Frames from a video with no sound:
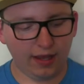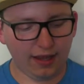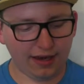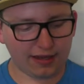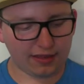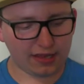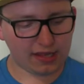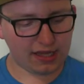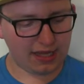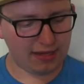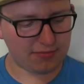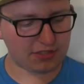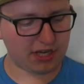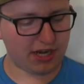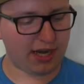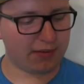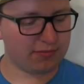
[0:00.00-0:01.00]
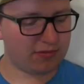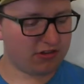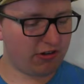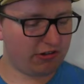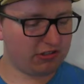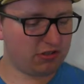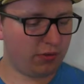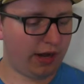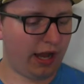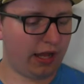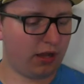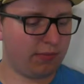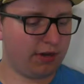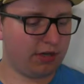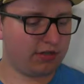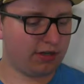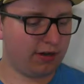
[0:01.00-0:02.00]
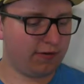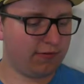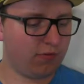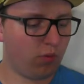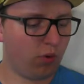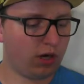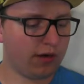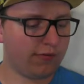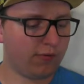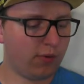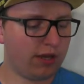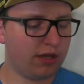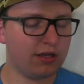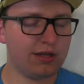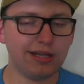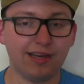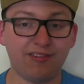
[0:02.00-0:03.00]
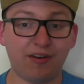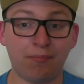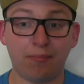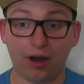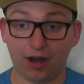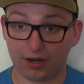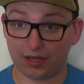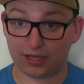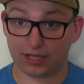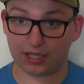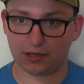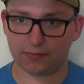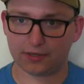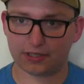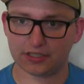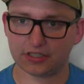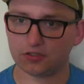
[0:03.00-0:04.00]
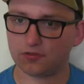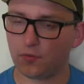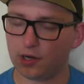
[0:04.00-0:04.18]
And at the same time, there's also an element of, what if we could live among the humans?